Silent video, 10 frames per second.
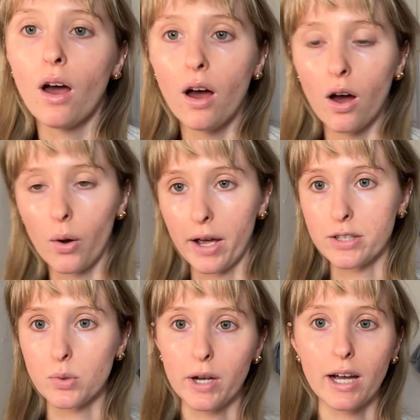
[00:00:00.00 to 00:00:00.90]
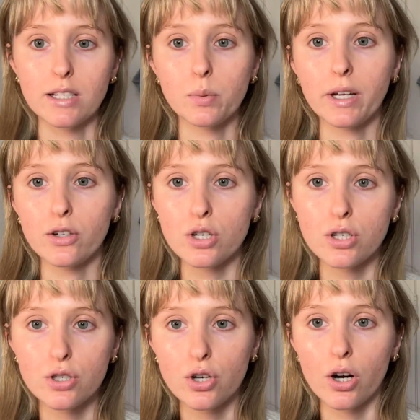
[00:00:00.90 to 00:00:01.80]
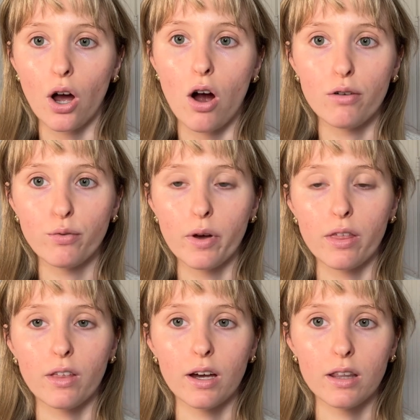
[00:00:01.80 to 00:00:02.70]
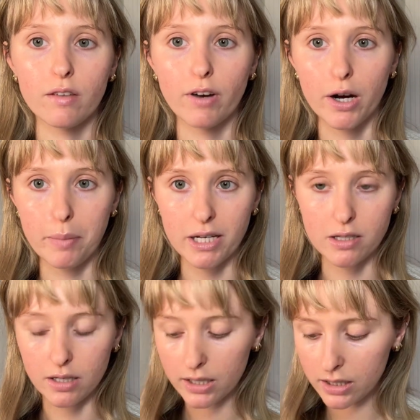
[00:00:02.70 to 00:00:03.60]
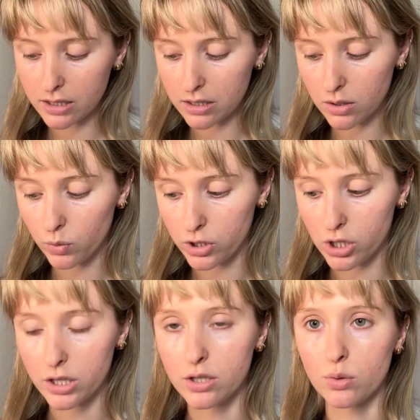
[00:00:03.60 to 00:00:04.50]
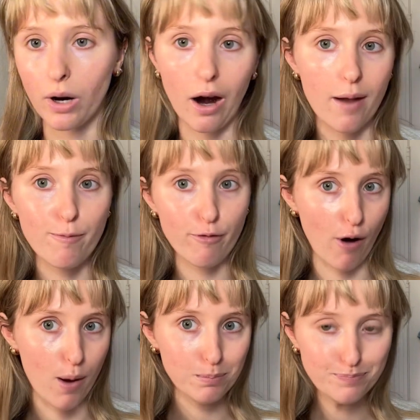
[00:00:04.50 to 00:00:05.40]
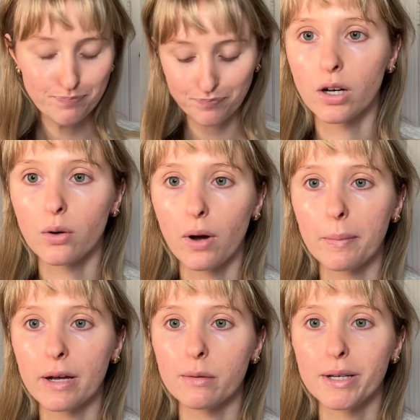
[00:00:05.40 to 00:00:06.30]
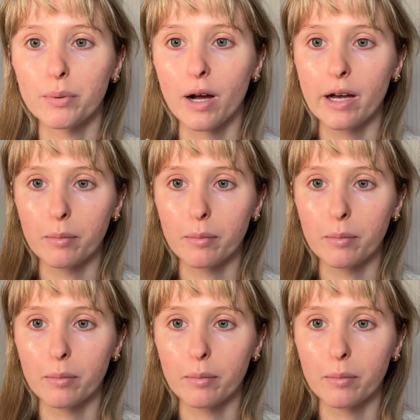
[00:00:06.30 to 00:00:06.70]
Okay, so I guess we can just start off with like the very basics, which is where I'm from. So I'm gonna be applying my